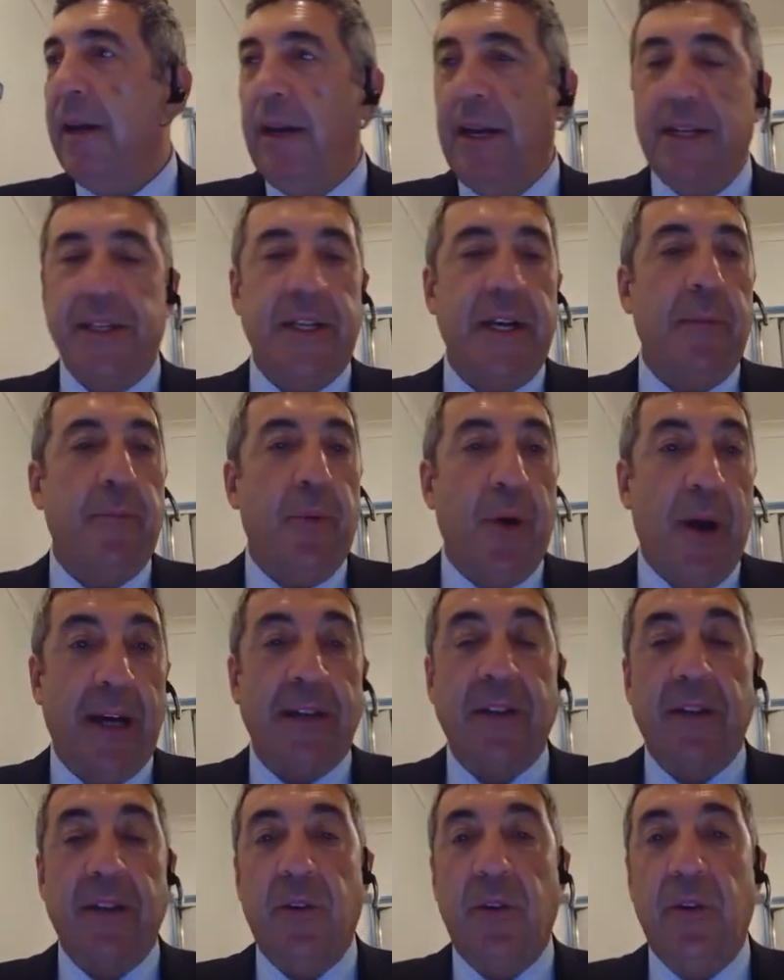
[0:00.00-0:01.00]
let's get
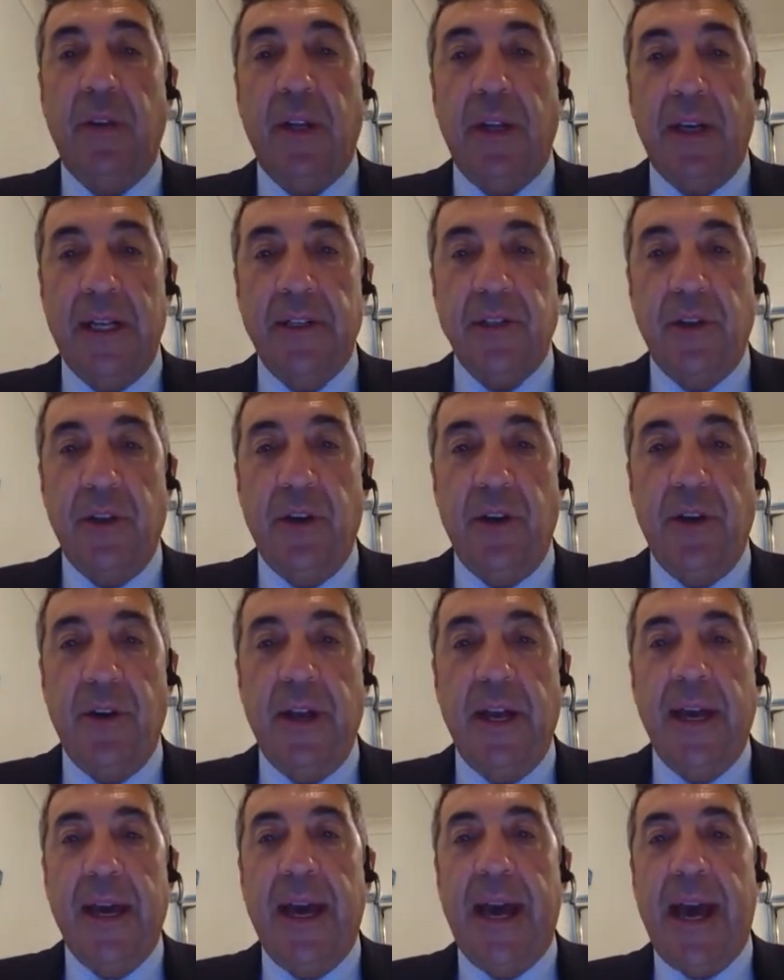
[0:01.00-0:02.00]
practical. Let's learn
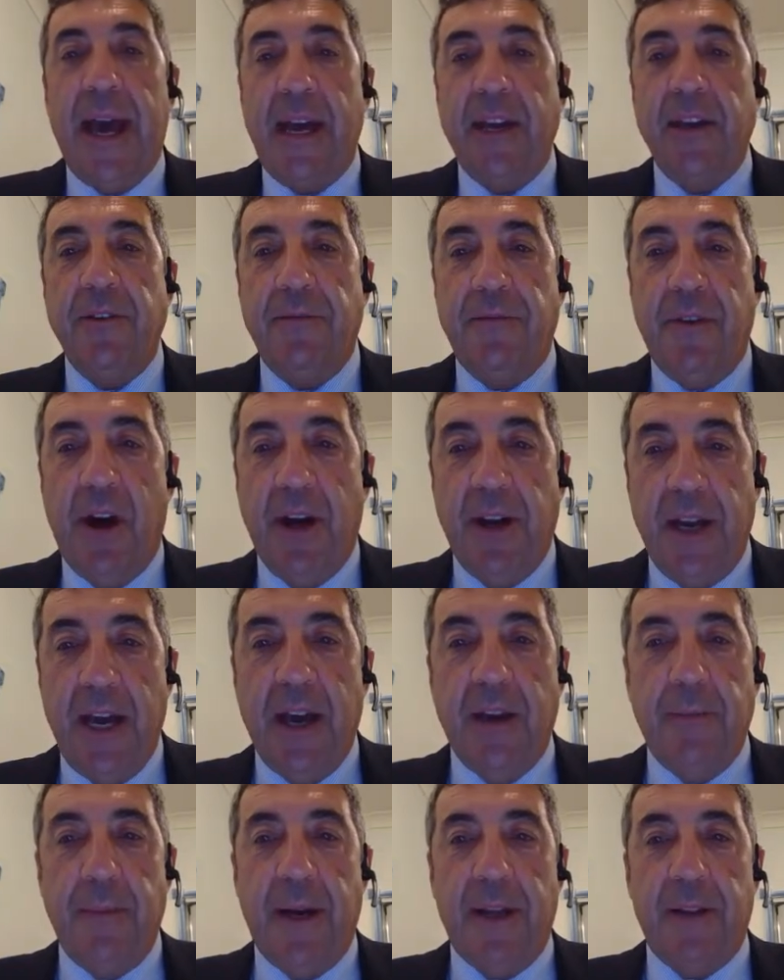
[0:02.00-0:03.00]
how you find
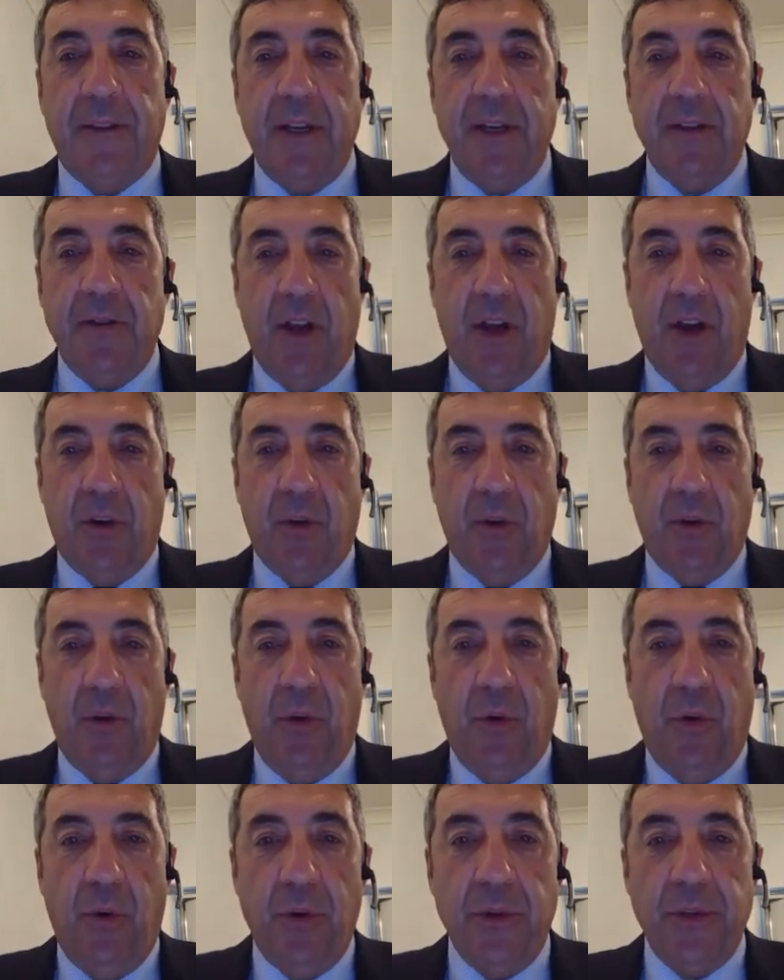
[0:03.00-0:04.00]
out about these local
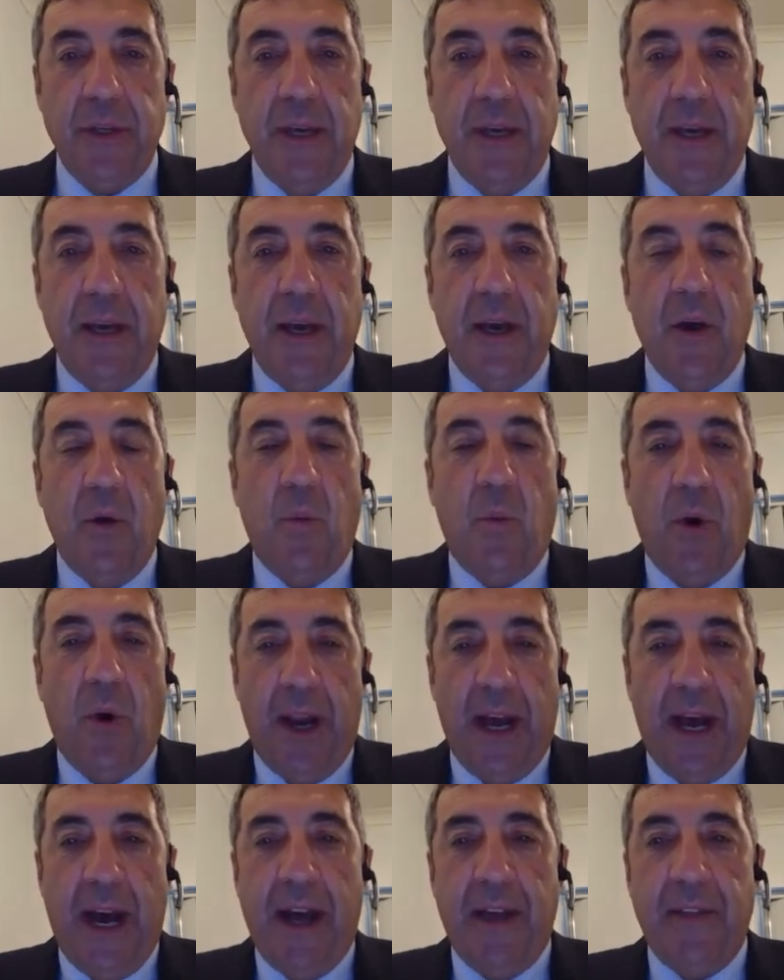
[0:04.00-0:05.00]
laws.
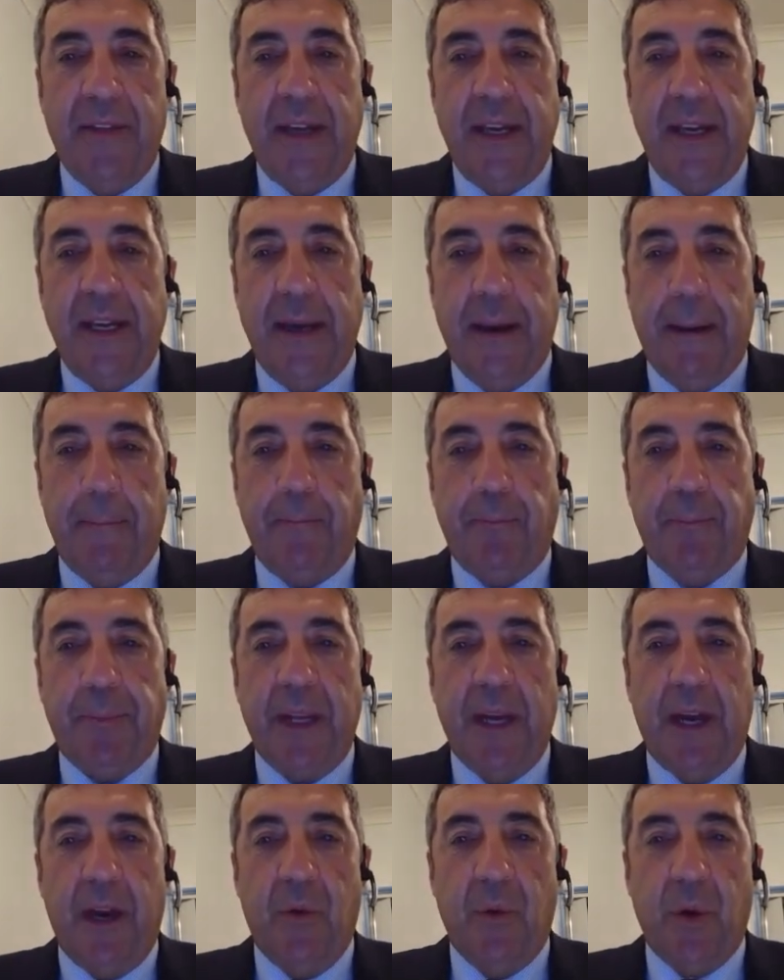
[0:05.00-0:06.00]
What are the
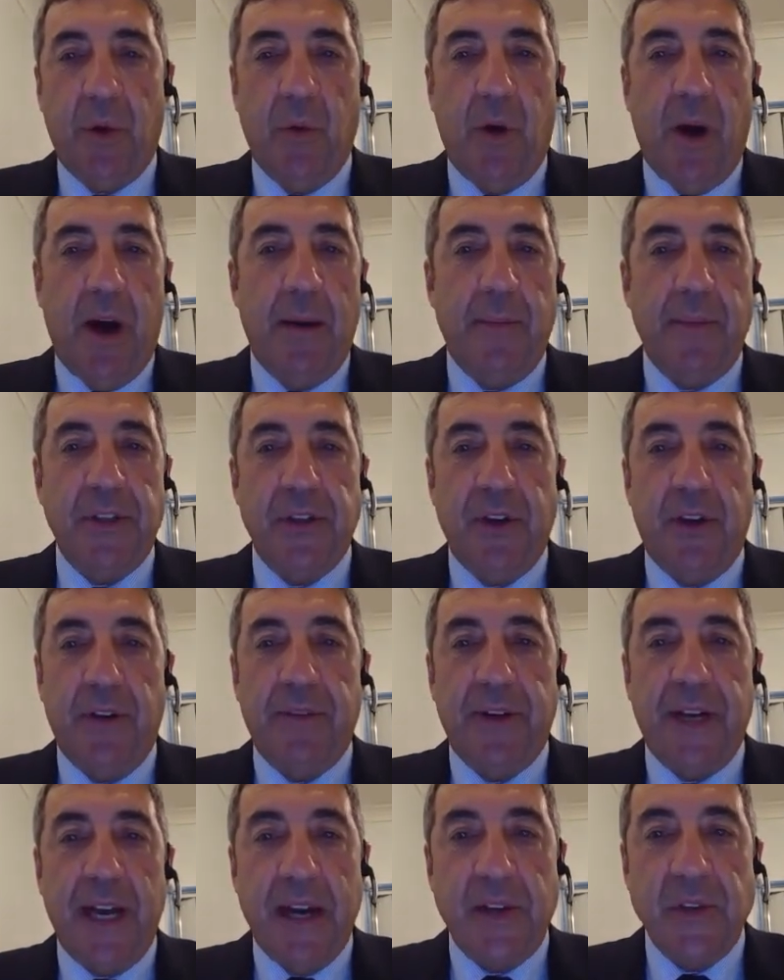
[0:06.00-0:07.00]
requirements of
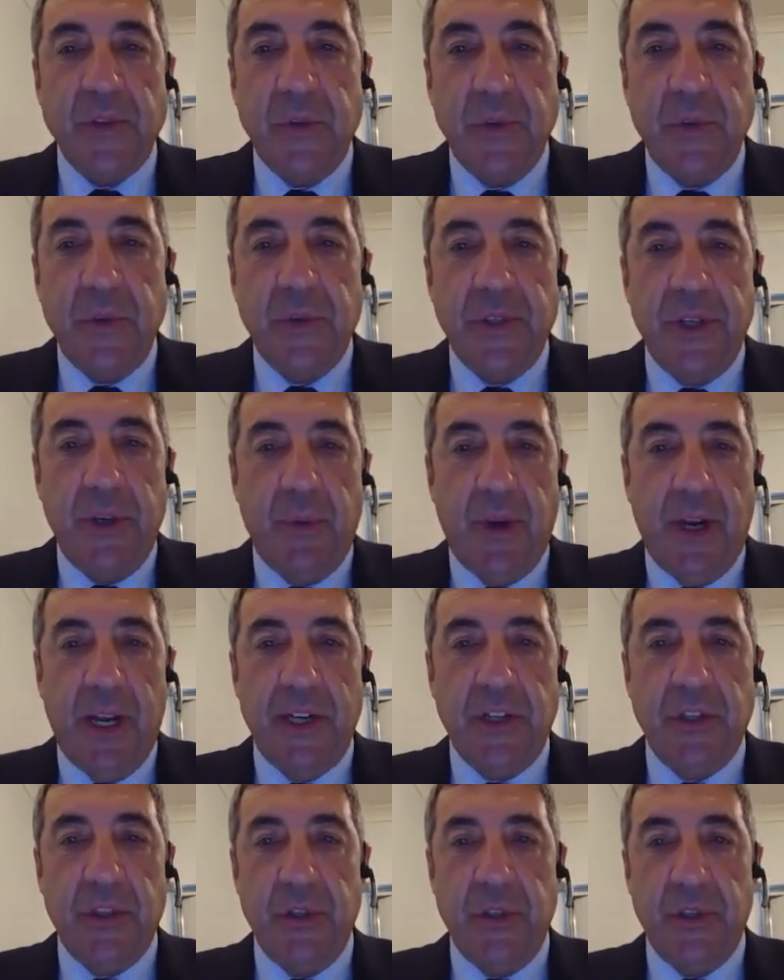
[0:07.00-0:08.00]
councils in
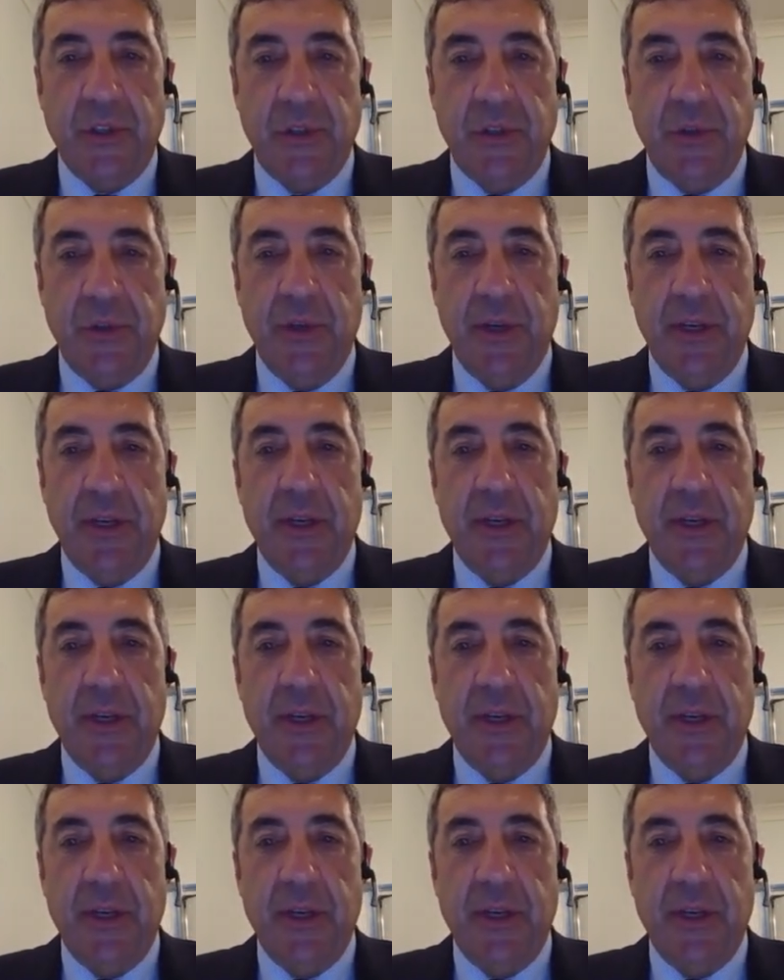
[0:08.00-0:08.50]
relation to